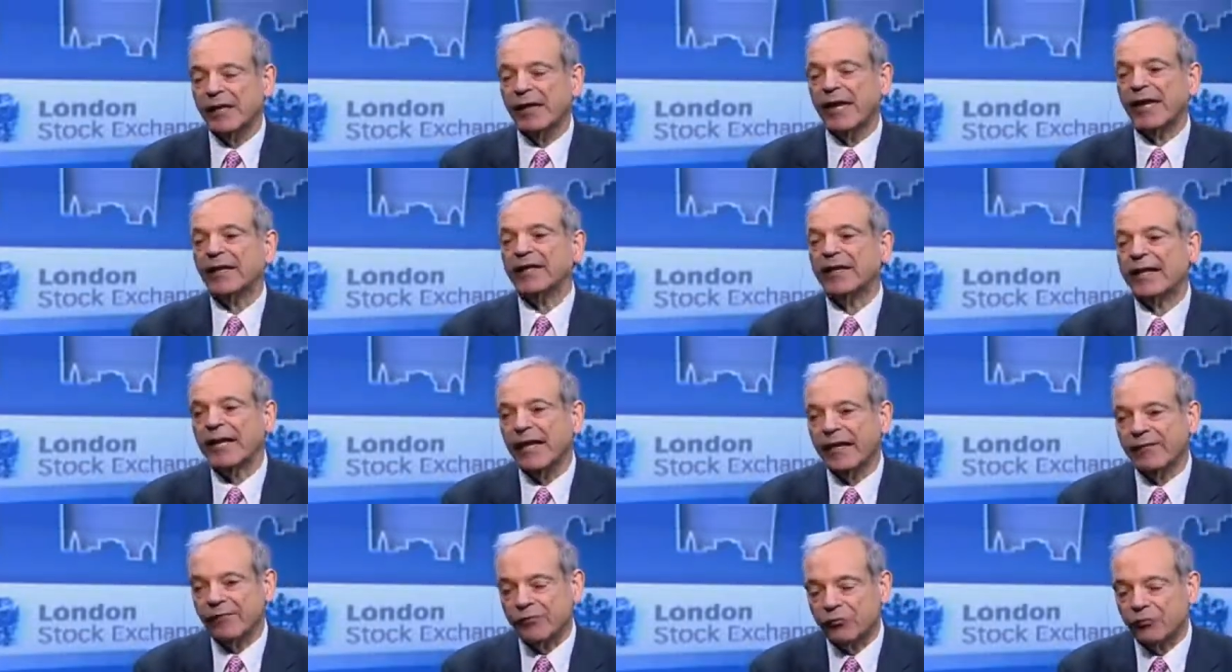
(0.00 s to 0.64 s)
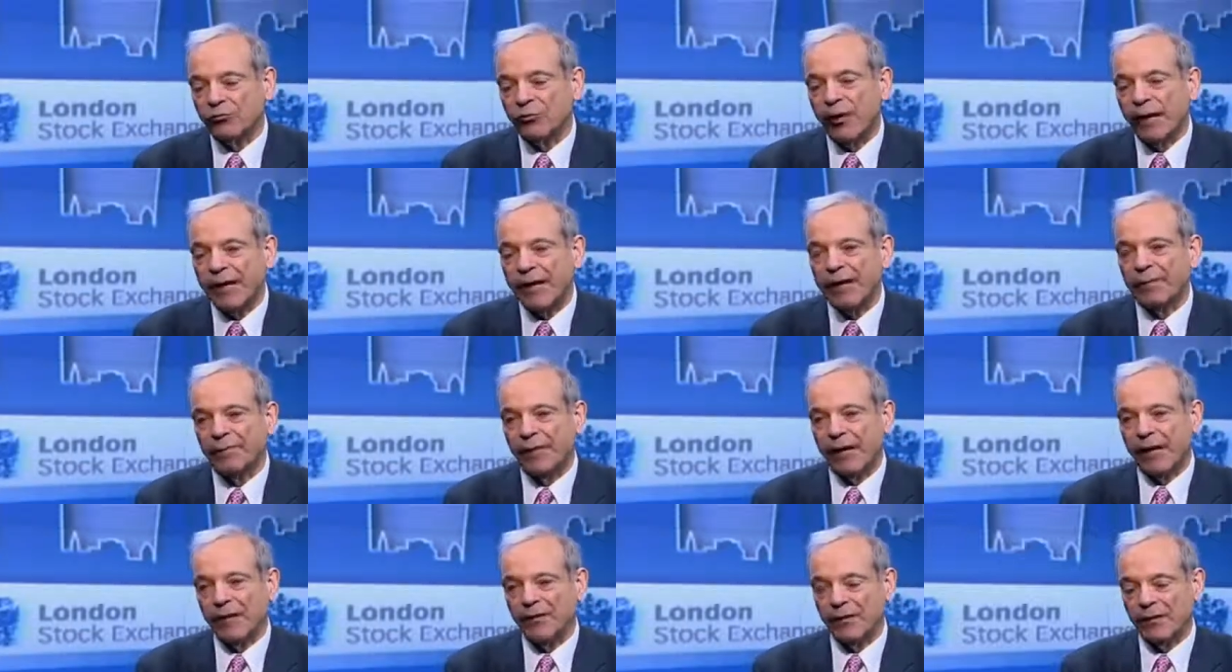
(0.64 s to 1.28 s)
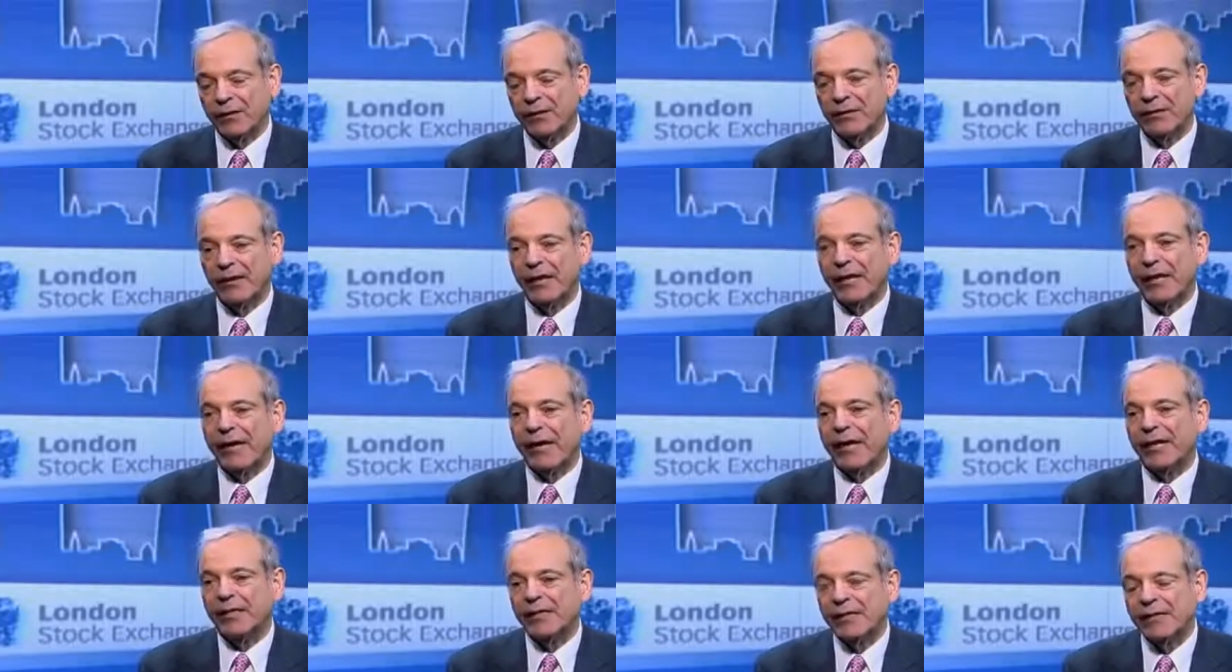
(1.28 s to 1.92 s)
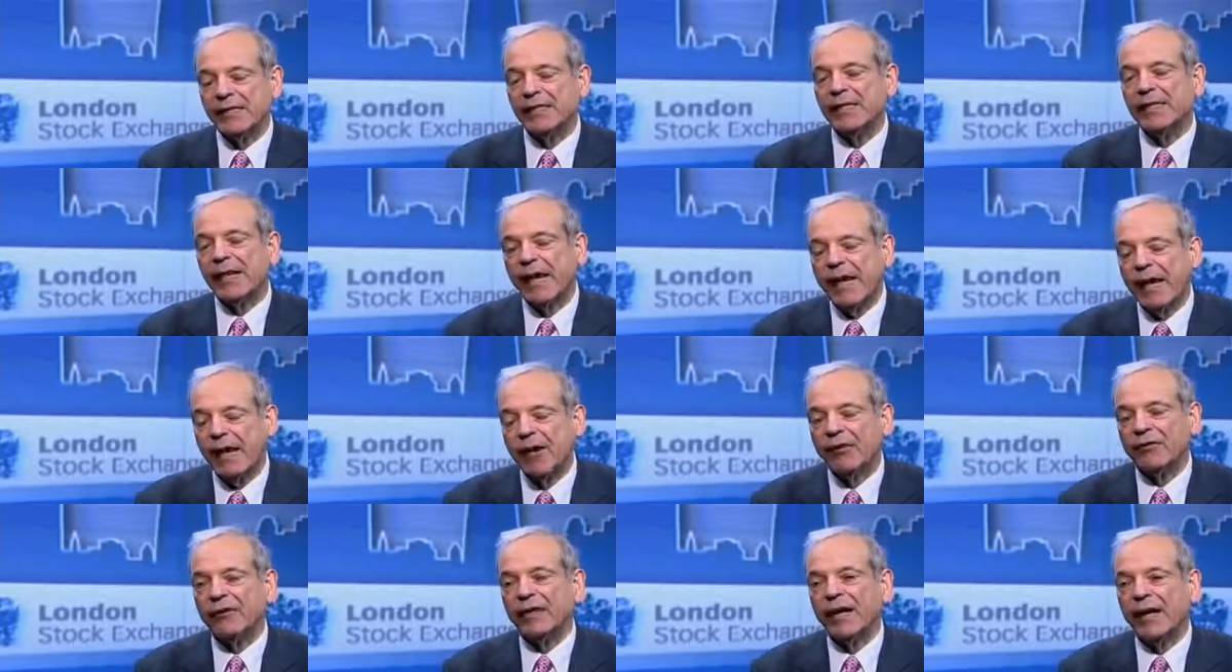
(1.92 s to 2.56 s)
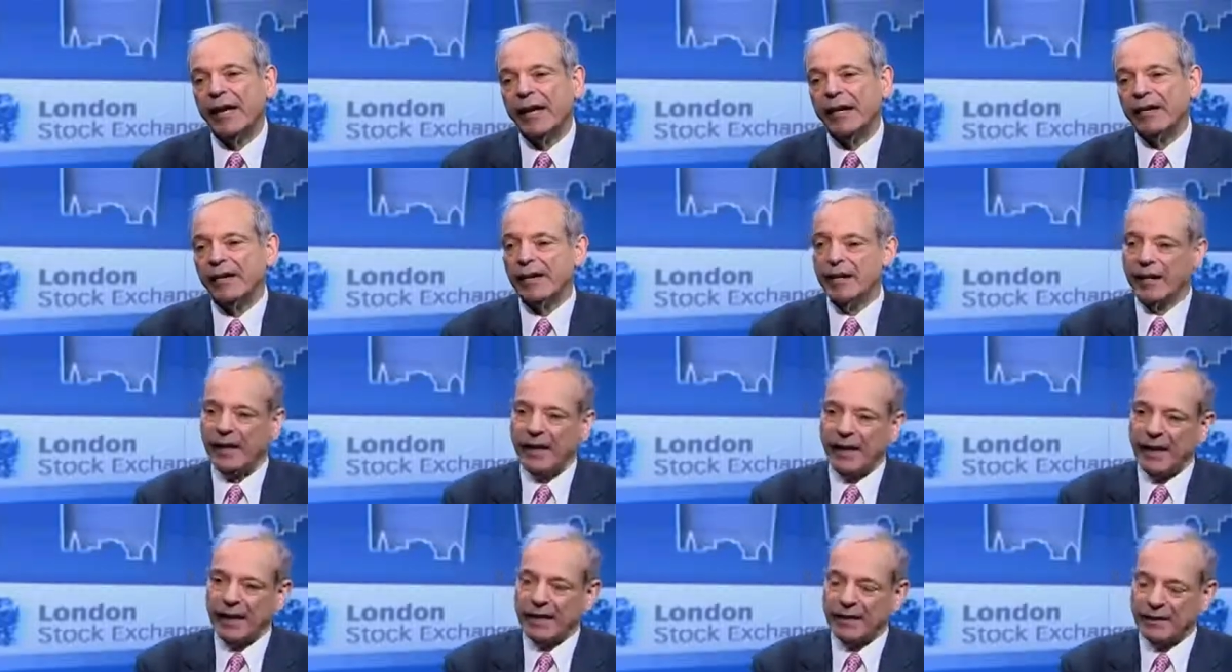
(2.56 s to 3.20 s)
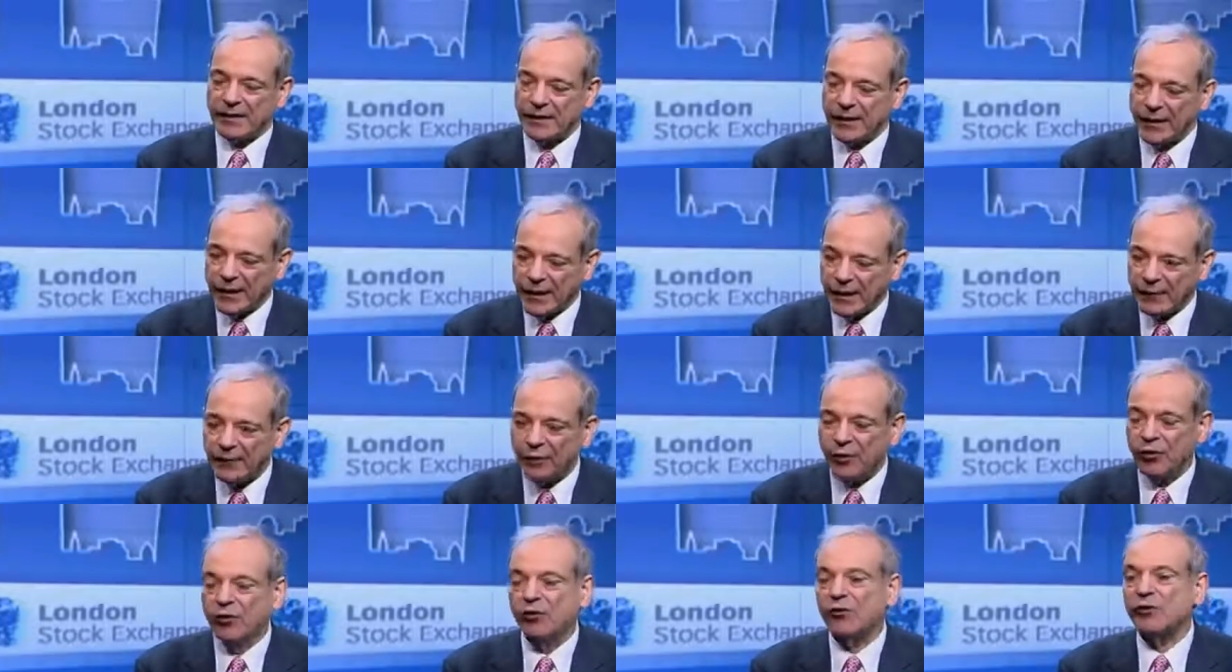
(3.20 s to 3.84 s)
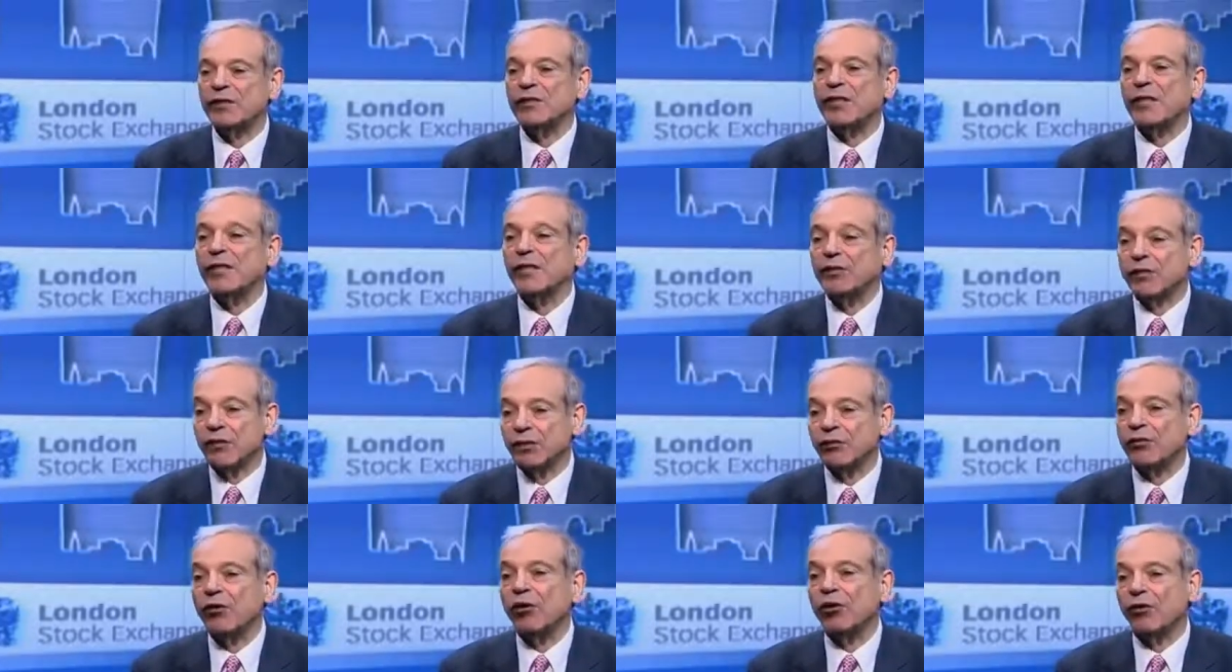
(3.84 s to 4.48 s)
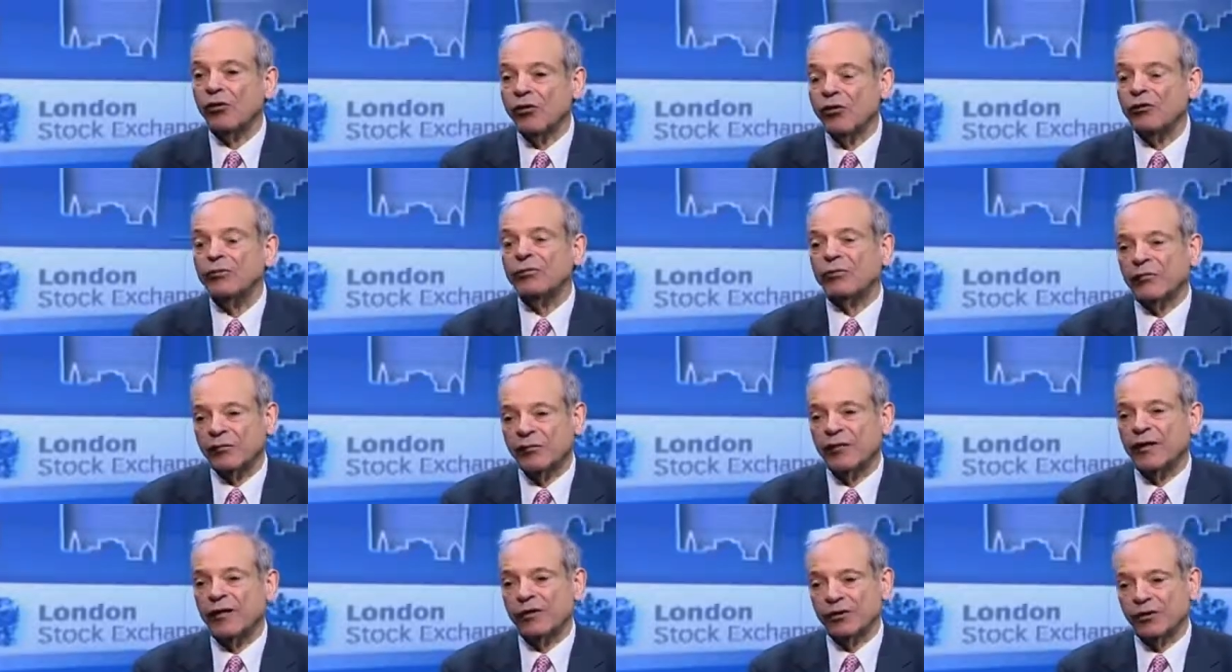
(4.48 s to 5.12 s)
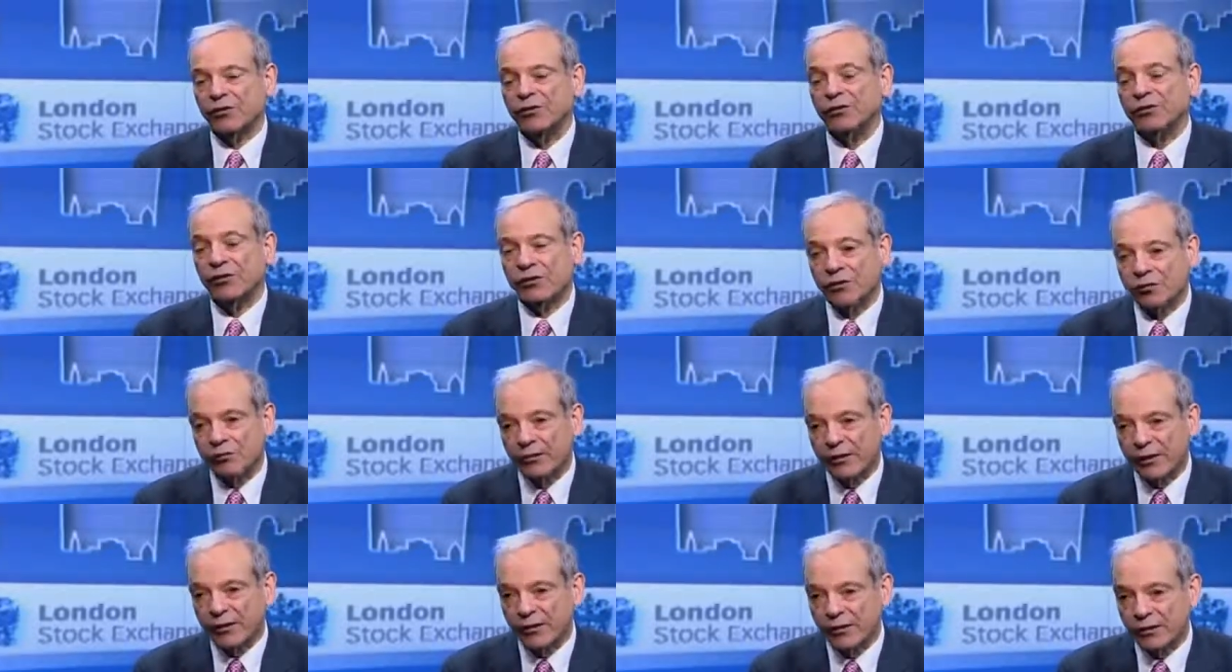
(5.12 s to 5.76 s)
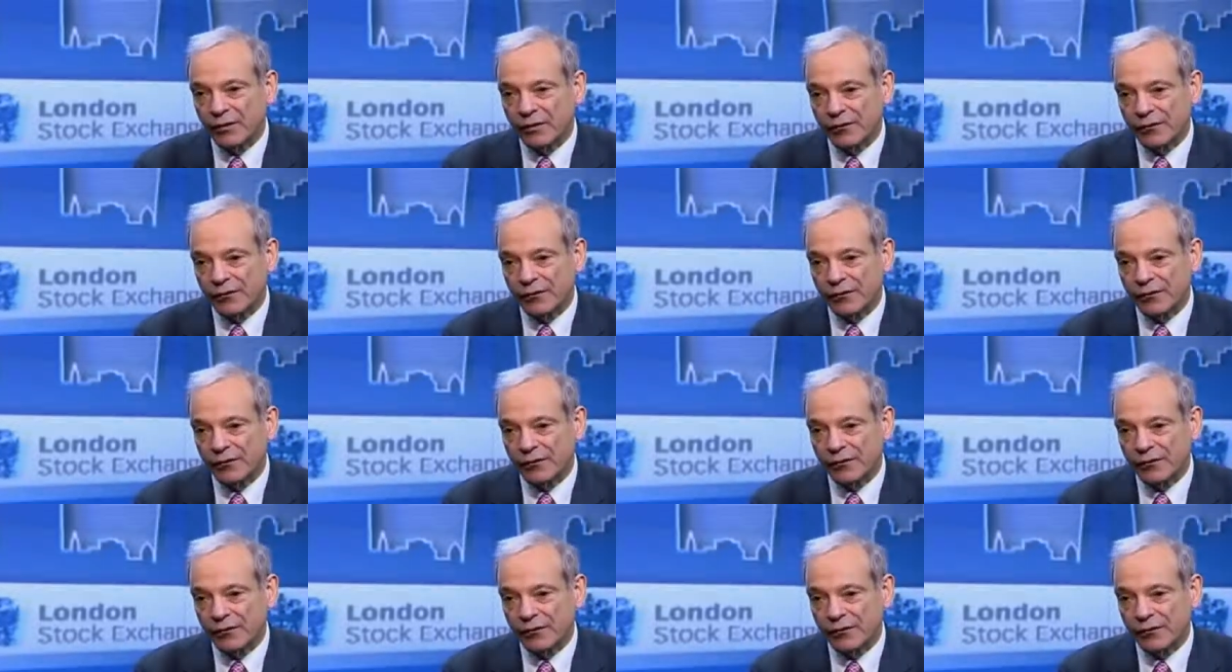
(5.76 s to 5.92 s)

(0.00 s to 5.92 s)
and they have to write about it and see how that has an influence in their own professional career in the